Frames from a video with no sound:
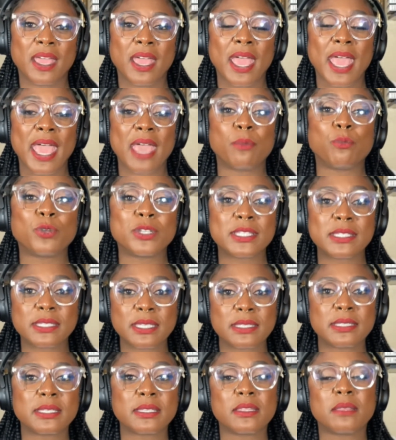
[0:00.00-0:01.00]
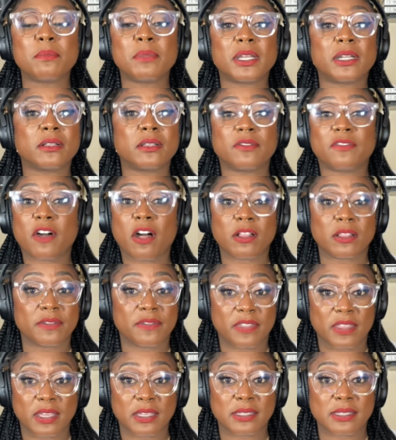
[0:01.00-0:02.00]
And what sits in the middle of all
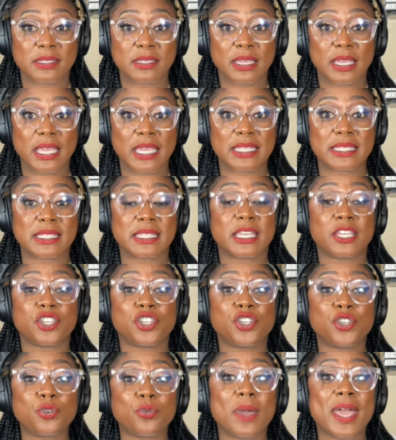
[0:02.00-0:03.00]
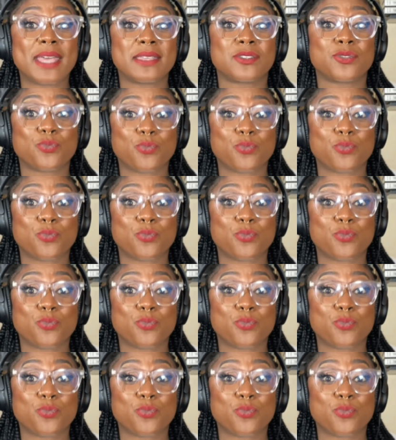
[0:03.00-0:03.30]
of this is that U.S.